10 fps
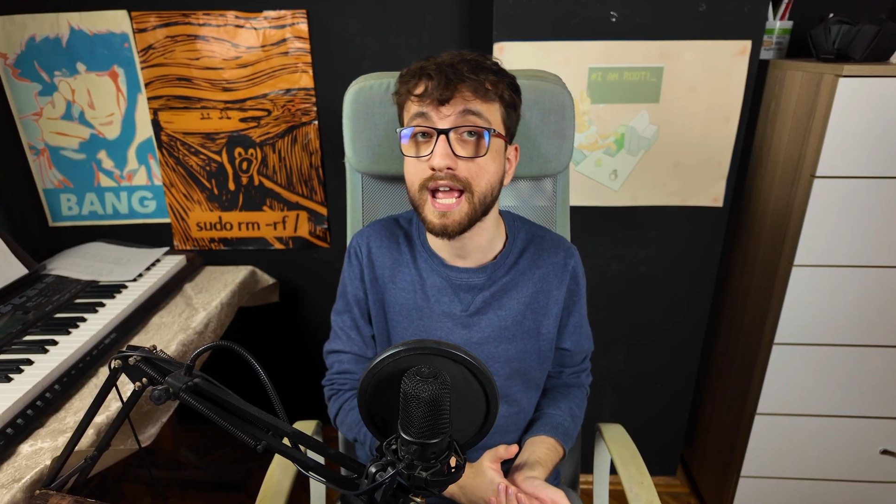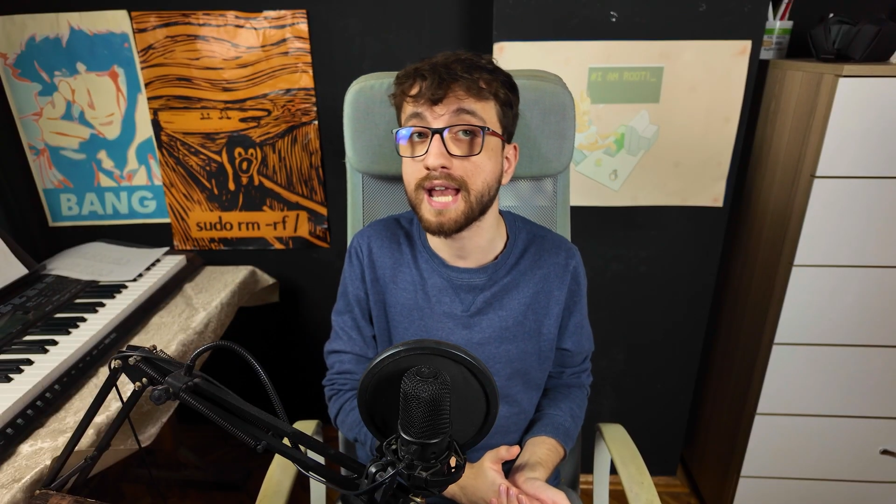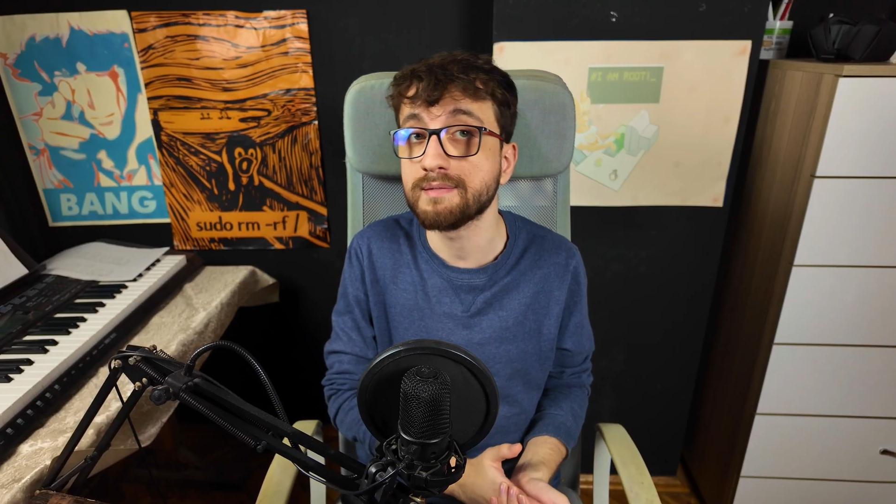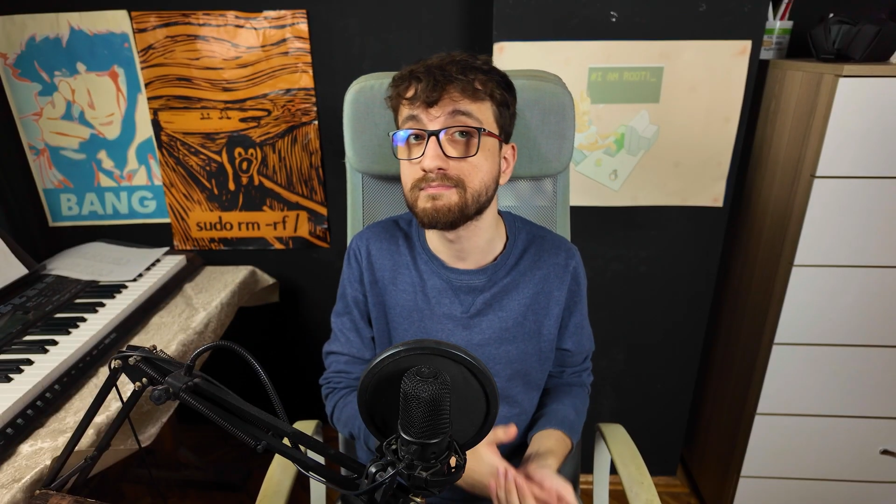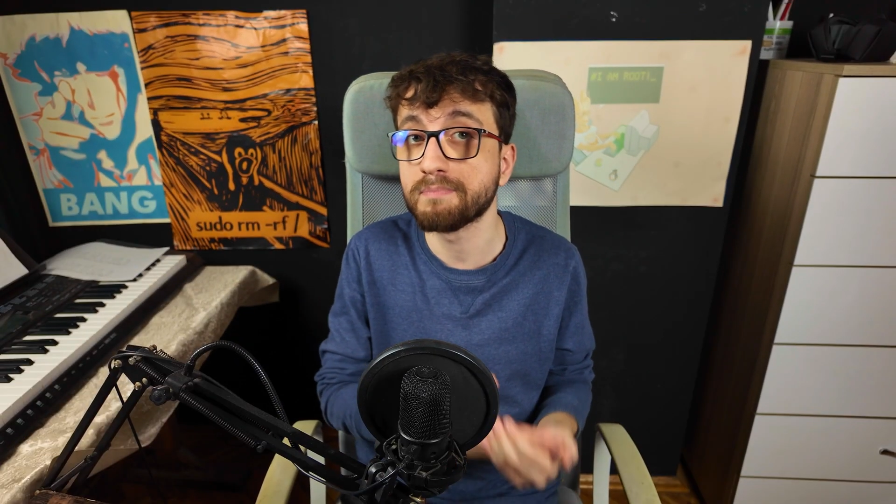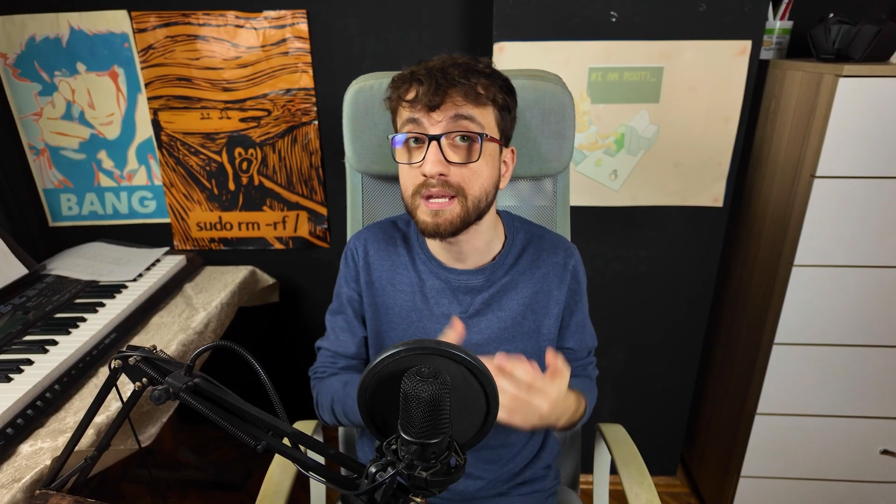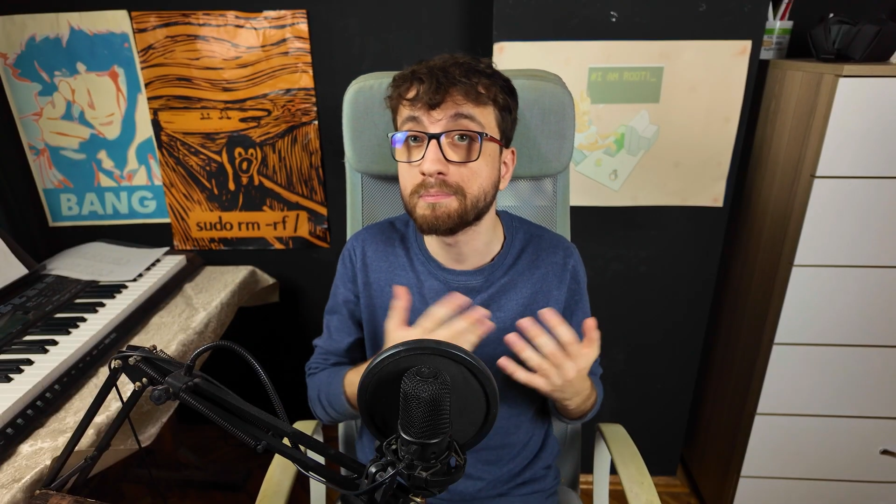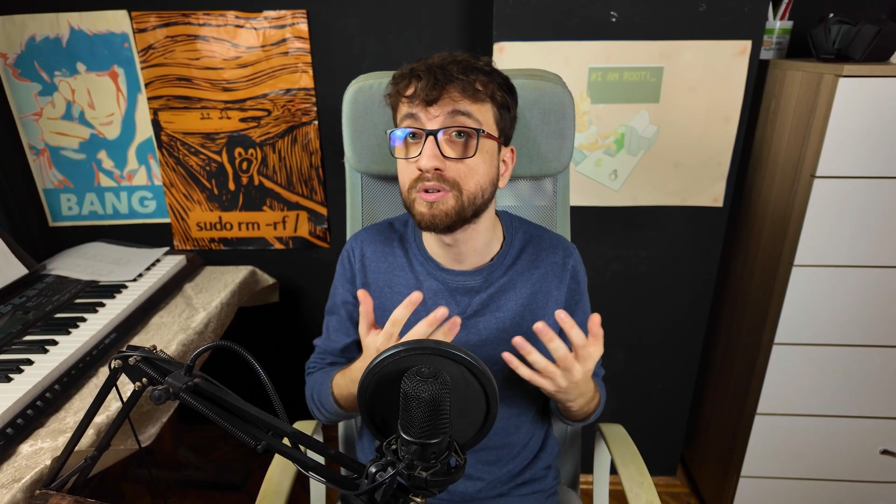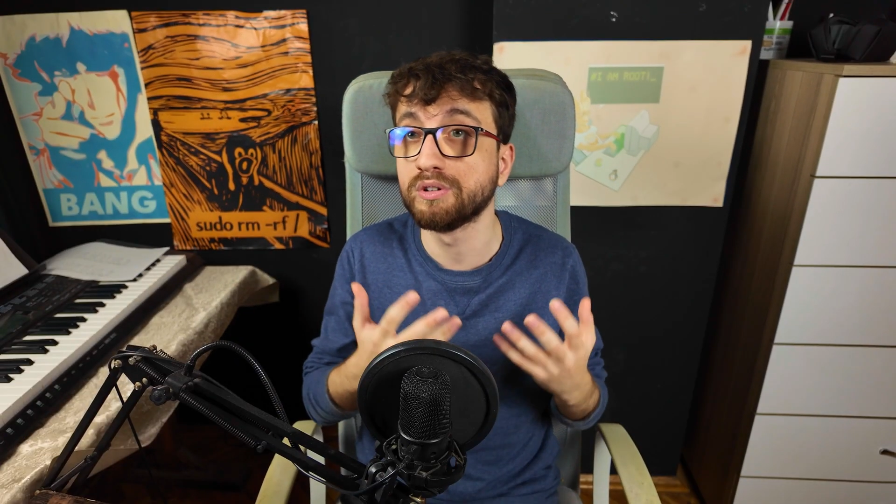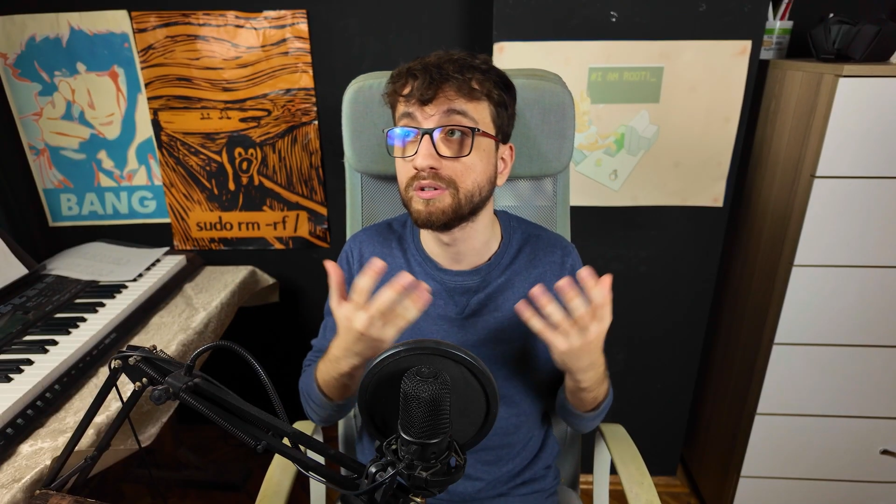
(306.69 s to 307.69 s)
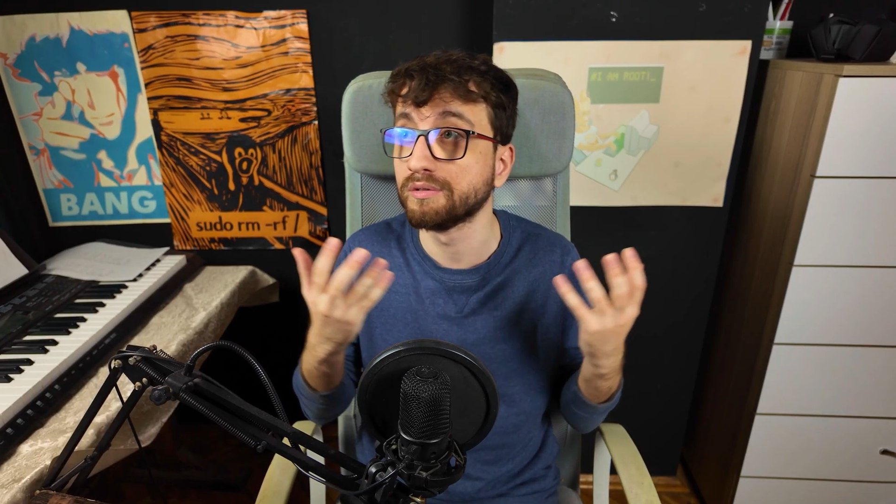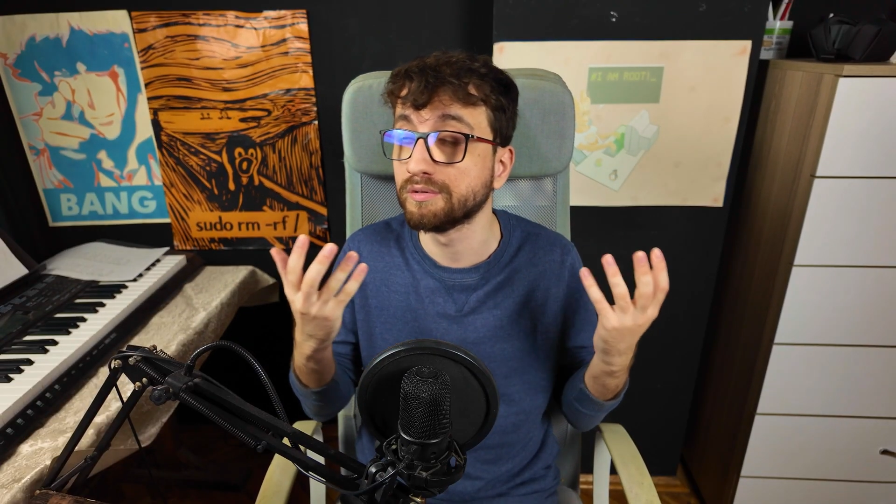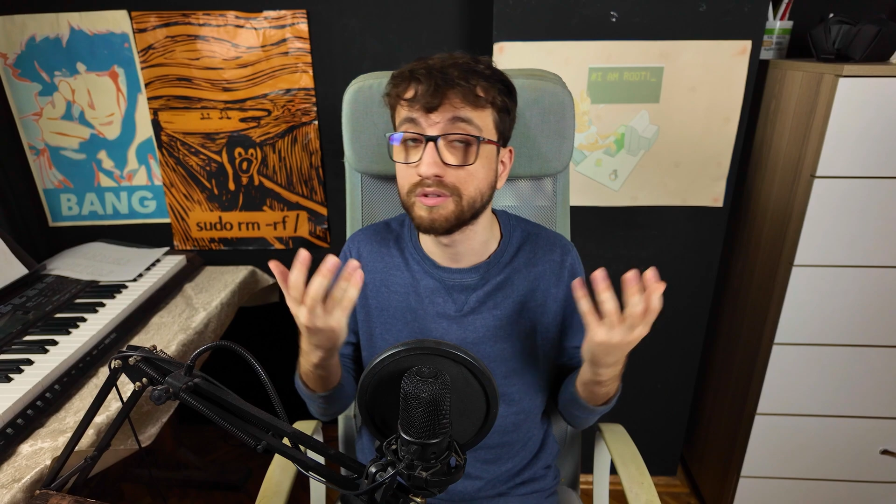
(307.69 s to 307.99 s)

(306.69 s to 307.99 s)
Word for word: and people